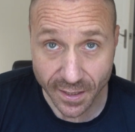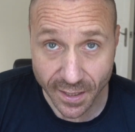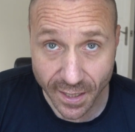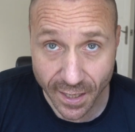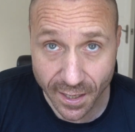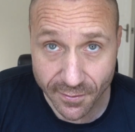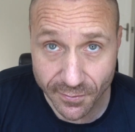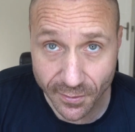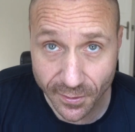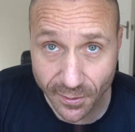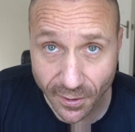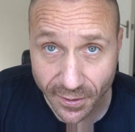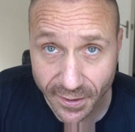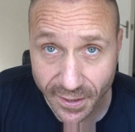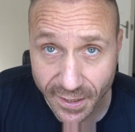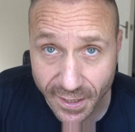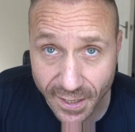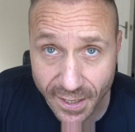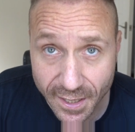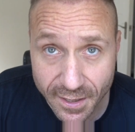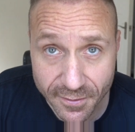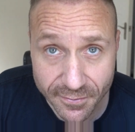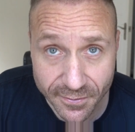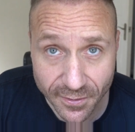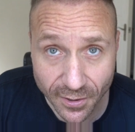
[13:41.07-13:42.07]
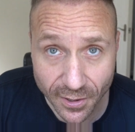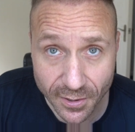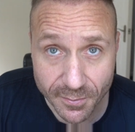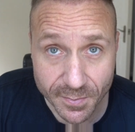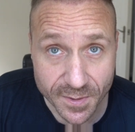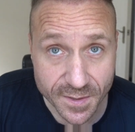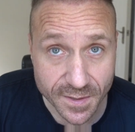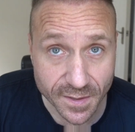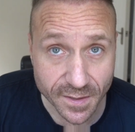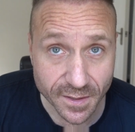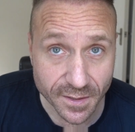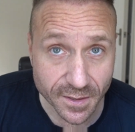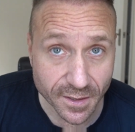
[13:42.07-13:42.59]
Have I got any hair
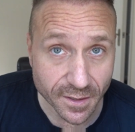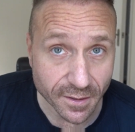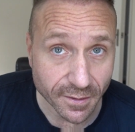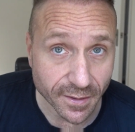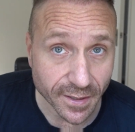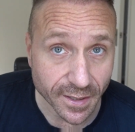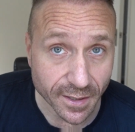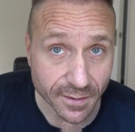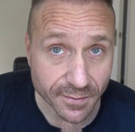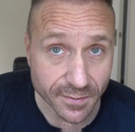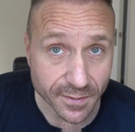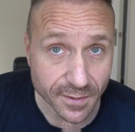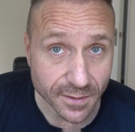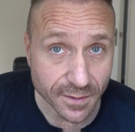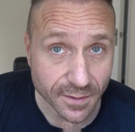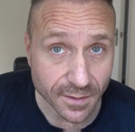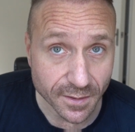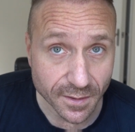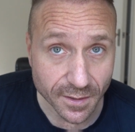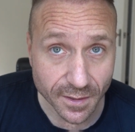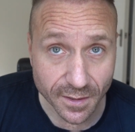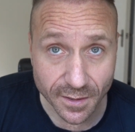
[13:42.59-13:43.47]
fibres in? No, I haven't.